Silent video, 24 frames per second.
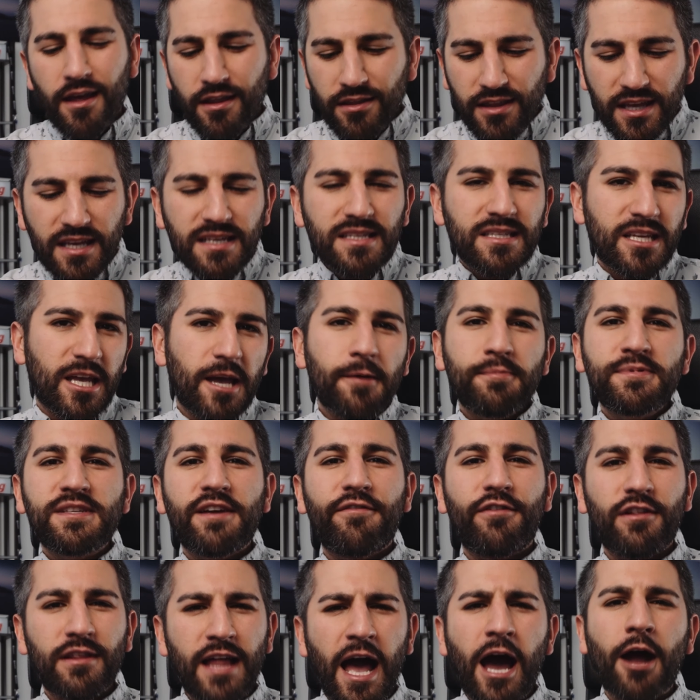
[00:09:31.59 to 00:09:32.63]
These tips
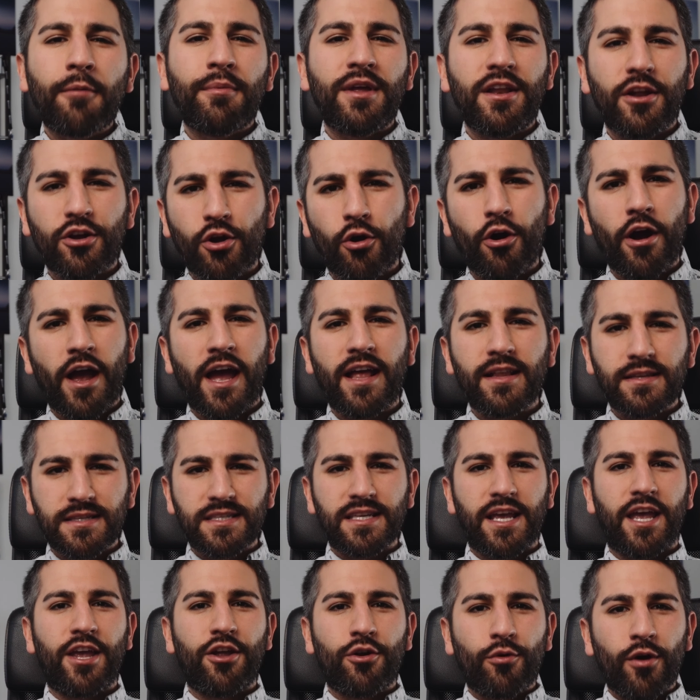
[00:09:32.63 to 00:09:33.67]
have allowed me to go ahead and
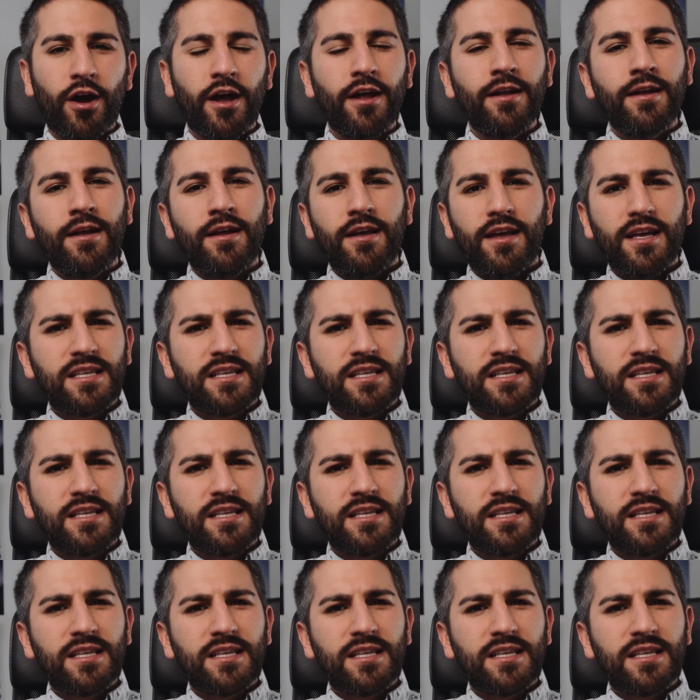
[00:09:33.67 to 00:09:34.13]
say, you know what?